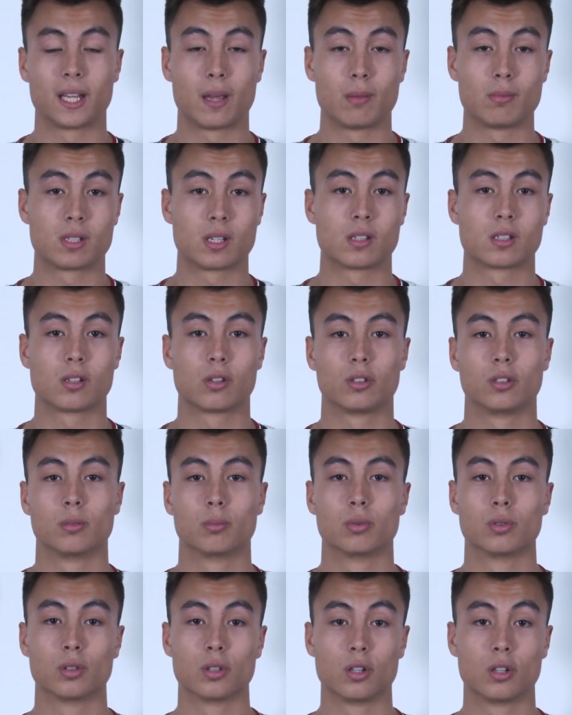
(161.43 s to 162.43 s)
name is Antonio
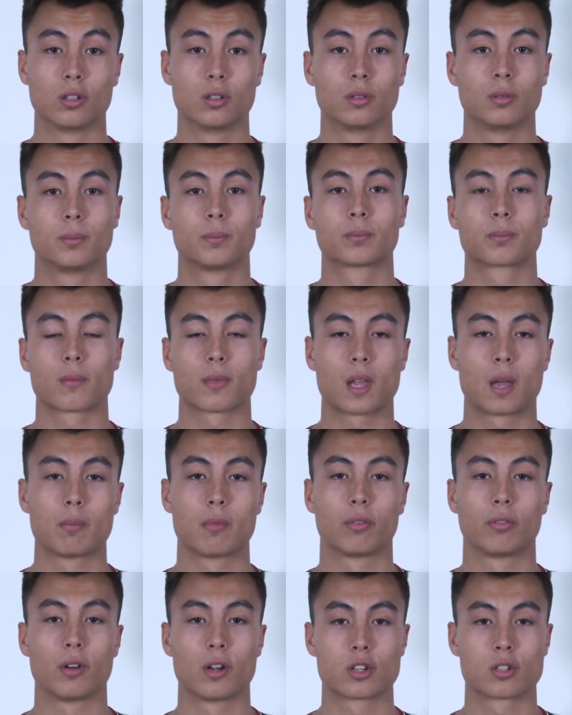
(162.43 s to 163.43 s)
Bruno. I'm a
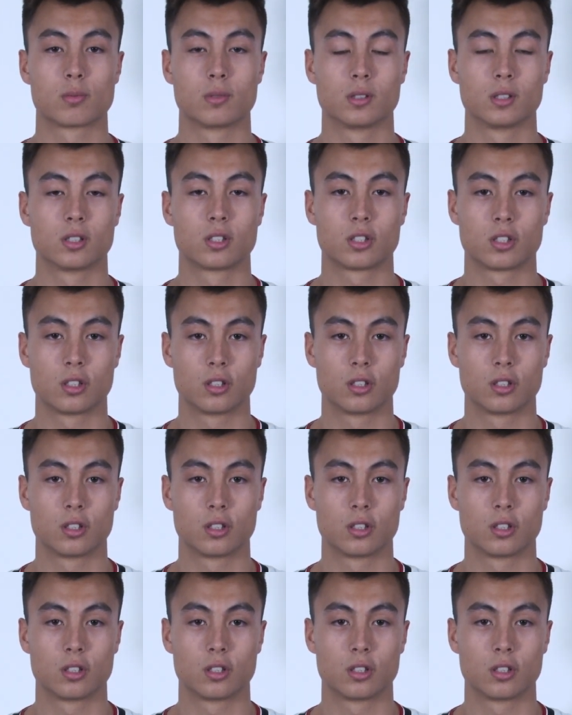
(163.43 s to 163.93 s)
freshman this